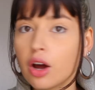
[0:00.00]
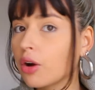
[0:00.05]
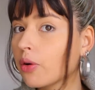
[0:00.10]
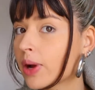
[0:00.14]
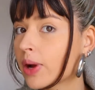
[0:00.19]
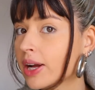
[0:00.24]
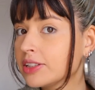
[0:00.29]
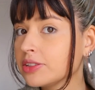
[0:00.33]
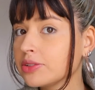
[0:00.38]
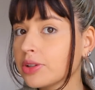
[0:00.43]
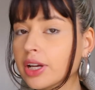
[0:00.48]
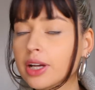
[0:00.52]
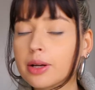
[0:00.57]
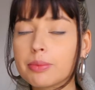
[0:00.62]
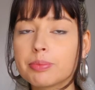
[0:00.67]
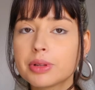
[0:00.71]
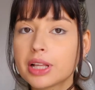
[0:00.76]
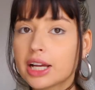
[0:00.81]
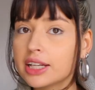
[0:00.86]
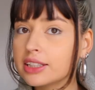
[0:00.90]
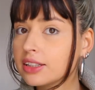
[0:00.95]
Alright, so I
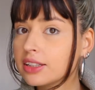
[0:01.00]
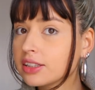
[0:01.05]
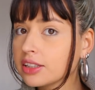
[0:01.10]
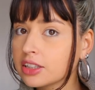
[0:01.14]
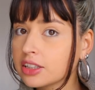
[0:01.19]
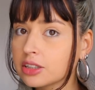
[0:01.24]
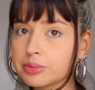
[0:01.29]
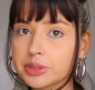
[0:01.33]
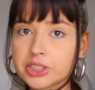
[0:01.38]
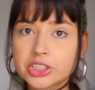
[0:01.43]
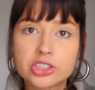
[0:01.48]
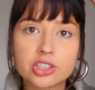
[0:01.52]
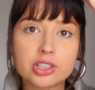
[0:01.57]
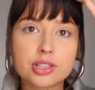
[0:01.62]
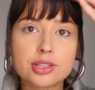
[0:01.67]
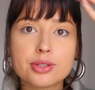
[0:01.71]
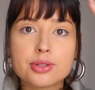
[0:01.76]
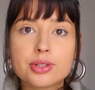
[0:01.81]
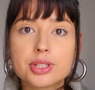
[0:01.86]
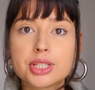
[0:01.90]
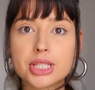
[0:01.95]
applied a little bit
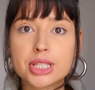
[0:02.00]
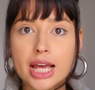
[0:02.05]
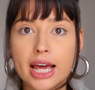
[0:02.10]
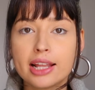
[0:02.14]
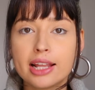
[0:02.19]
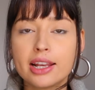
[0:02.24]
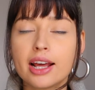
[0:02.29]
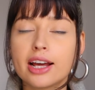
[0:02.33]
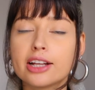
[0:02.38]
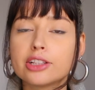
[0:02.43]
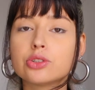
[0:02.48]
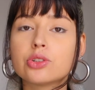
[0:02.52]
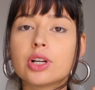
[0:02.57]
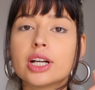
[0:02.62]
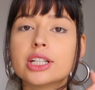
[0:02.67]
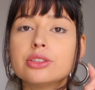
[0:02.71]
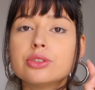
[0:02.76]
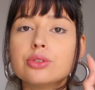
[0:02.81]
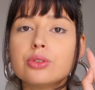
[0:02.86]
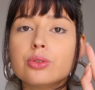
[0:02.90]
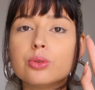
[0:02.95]
just to set. I
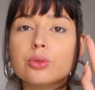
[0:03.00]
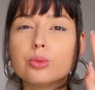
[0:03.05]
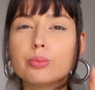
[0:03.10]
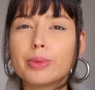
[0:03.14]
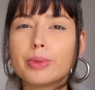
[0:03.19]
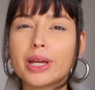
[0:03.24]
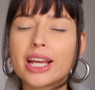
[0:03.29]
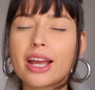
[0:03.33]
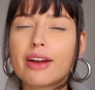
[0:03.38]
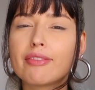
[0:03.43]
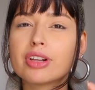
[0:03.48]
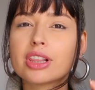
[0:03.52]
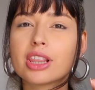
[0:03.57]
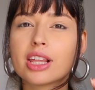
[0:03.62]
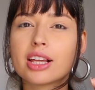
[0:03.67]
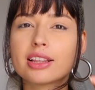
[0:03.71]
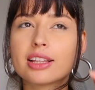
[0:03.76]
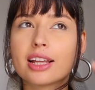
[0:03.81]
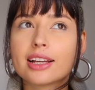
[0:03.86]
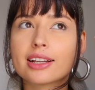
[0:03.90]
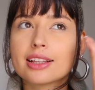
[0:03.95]
tried to make
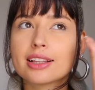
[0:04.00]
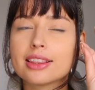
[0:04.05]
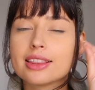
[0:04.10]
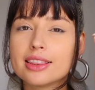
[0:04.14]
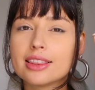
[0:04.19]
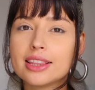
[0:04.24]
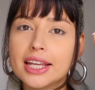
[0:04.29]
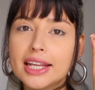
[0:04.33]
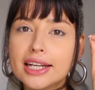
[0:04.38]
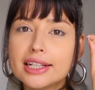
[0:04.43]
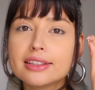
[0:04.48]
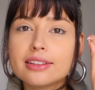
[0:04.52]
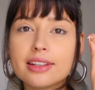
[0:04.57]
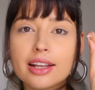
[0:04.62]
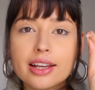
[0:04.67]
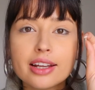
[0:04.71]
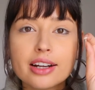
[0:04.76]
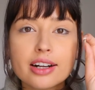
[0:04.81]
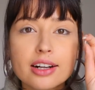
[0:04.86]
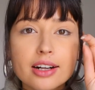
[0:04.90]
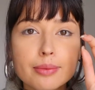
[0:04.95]
everything like a thin
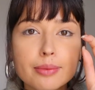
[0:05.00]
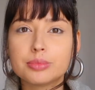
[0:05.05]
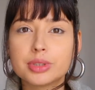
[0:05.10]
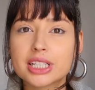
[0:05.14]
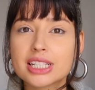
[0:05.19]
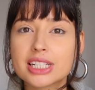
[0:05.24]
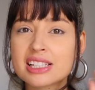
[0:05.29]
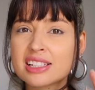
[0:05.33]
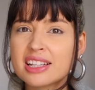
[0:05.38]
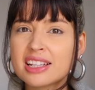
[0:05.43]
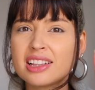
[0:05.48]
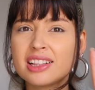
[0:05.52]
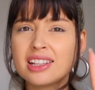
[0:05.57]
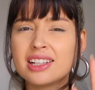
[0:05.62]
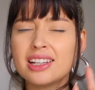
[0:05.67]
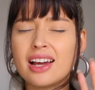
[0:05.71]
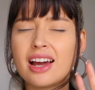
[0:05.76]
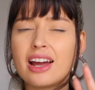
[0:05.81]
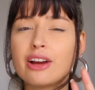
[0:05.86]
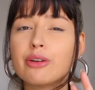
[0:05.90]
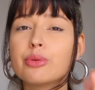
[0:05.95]
layer because
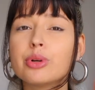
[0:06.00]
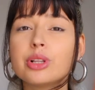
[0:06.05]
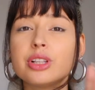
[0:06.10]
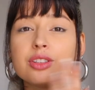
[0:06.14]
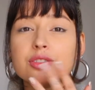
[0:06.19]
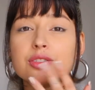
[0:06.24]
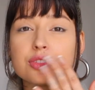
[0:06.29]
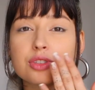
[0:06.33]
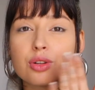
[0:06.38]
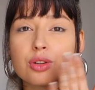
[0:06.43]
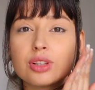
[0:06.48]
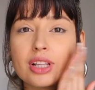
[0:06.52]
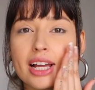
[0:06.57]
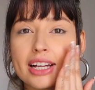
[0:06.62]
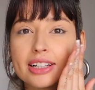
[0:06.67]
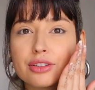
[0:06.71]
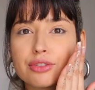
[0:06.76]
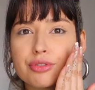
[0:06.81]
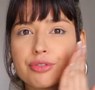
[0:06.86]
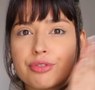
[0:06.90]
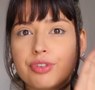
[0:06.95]
lately I really don't
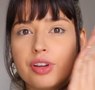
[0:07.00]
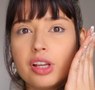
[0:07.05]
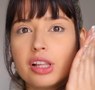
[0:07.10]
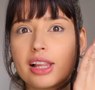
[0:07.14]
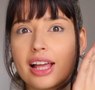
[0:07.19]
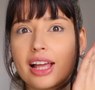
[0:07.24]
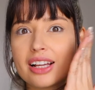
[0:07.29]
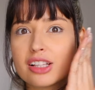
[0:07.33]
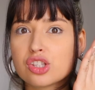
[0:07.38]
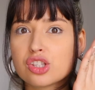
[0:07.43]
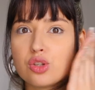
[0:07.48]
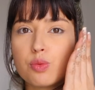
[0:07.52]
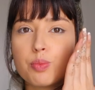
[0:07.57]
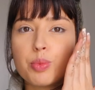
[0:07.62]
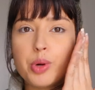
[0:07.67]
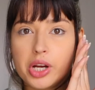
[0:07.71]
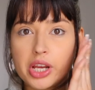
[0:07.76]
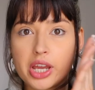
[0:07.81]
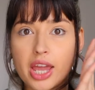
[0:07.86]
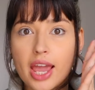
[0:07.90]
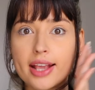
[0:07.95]
like to feel like
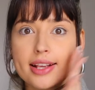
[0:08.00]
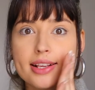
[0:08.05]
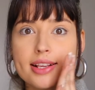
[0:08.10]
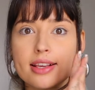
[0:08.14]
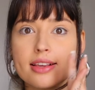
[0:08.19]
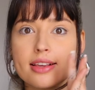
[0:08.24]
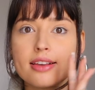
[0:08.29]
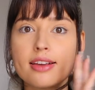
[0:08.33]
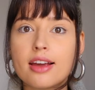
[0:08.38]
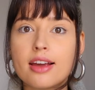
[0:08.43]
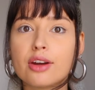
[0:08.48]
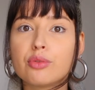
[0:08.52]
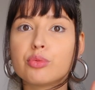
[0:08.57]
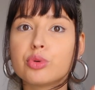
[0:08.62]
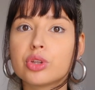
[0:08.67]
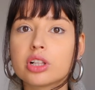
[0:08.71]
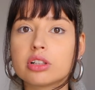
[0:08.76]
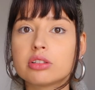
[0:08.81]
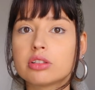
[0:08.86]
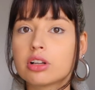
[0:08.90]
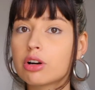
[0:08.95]
super cakey and
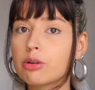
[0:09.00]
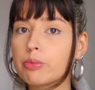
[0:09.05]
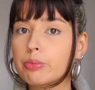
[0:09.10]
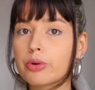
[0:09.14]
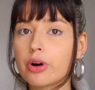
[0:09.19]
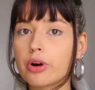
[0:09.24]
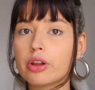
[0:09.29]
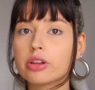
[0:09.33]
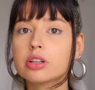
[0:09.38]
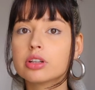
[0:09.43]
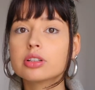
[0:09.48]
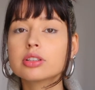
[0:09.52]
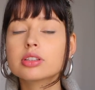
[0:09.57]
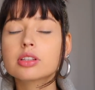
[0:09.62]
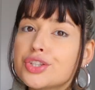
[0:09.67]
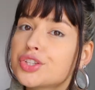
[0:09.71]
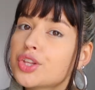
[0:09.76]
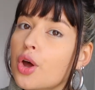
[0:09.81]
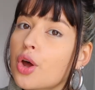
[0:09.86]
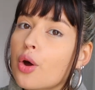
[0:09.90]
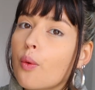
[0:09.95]
with a lot of product.
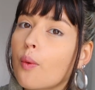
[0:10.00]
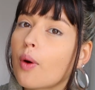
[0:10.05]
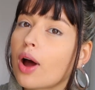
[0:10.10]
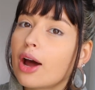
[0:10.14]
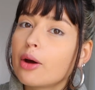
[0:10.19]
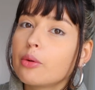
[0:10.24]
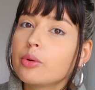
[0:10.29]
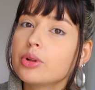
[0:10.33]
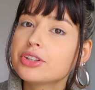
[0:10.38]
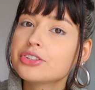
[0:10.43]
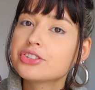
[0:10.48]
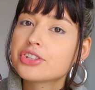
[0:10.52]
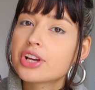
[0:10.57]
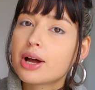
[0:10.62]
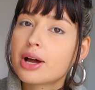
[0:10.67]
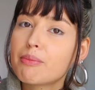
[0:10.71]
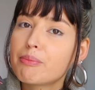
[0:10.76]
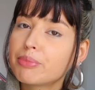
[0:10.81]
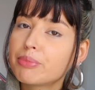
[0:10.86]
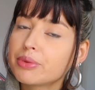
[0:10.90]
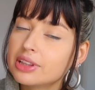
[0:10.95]
So I will
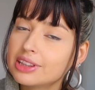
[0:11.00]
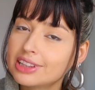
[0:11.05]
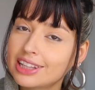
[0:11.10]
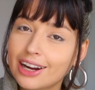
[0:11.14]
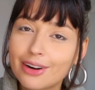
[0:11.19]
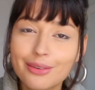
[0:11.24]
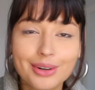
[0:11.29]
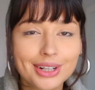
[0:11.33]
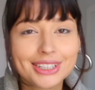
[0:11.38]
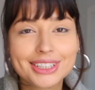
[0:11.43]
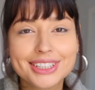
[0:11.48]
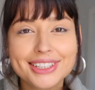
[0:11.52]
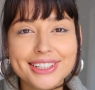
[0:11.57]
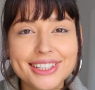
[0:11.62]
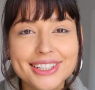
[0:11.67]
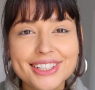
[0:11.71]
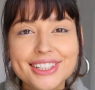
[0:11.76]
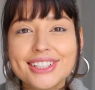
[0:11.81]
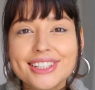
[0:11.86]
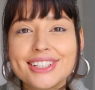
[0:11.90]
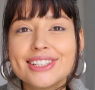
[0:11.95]
jump
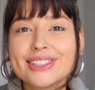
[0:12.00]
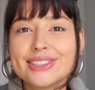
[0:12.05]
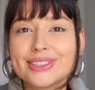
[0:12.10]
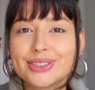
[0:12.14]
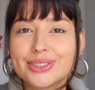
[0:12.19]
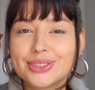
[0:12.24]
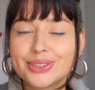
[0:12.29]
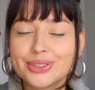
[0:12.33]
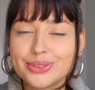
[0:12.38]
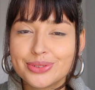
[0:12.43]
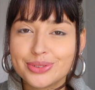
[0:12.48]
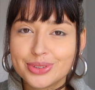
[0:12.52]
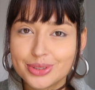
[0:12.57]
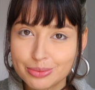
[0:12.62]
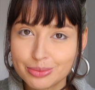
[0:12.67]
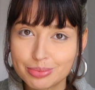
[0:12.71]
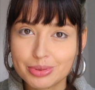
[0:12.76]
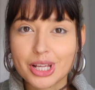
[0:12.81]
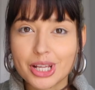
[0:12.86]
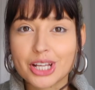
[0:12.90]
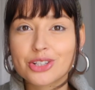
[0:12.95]
directly into the
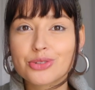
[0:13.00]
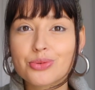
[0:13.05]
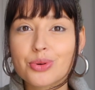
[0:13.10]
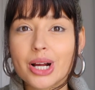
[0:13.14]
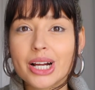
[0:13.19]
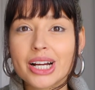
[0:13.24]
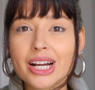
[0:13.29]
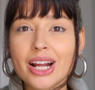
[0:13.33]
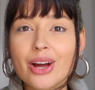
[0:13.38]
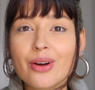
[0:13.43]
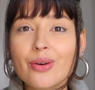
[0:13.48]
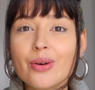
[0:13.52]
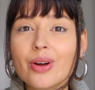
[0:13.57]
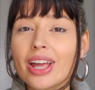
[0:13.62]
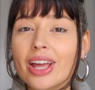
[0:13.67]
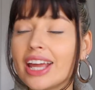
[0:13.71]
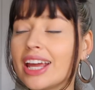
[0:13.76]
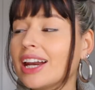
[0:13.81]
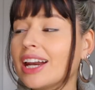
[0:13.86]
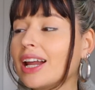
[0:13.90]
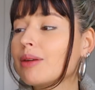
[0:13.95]
blush right now,
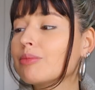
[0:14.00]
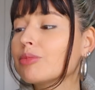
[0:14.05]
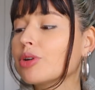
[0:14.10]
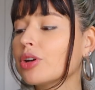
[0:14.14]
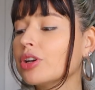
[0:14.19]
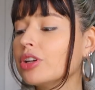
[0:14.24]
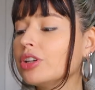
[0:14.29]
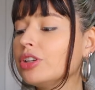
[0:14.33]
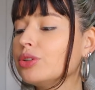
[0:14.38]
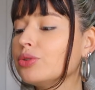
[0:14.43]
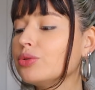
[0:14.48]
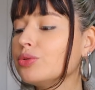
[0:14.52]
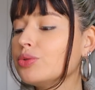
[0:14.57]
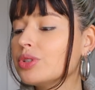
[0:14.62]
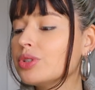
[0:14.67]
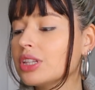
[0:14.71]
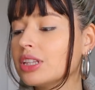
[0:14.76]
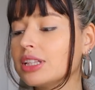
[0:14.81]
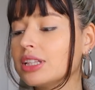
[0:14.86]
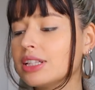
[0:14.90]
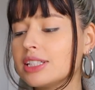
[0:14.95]
and I'm gonna
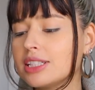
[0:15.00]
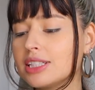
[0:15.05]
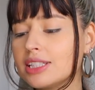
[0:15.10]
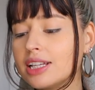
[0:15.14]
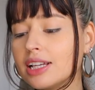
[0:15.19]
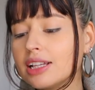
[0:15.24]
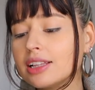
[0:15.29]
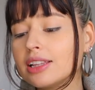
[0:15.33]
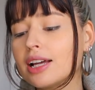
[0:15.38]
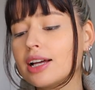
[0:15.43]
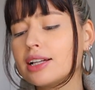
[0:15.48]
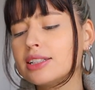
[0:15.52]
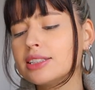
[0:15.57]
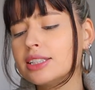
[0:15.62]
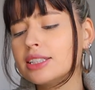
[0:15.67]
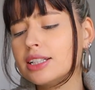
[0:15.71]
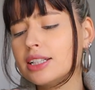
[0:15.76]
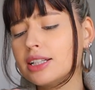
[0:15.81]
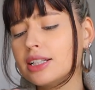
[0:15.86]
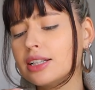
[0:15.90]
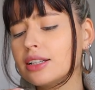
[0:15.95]
use the
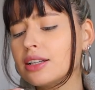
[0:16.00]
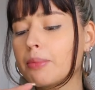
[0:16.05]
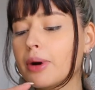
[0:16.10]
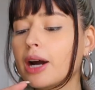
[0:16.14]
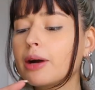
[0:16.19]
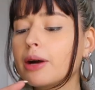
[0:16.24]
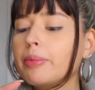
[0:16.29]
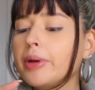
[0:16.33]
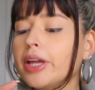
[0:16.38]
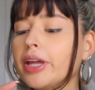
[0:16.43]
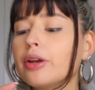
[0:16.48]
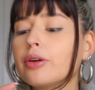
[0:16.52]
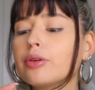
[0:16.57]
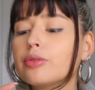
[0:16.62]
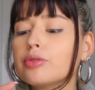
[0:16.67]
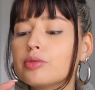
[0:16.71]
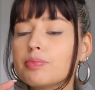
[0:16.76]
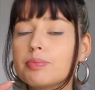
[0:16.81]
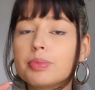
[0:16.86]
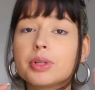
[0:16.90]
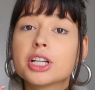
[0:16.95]
Stilazzi
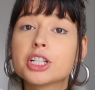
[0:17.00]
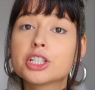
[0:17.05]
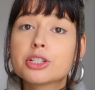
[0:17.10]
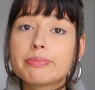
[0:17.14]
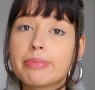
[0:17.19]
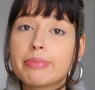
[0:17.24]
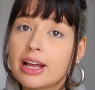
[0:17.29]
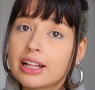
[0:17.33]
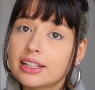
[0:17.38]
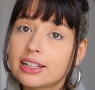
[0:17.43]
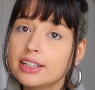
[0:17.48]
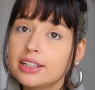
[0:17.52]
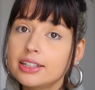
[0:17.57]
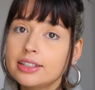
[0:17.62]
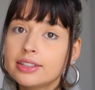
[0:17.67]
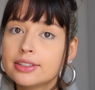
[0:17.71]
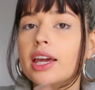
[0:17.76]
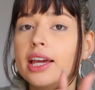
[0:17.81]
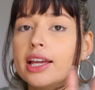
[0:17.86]
Barbados blush palette.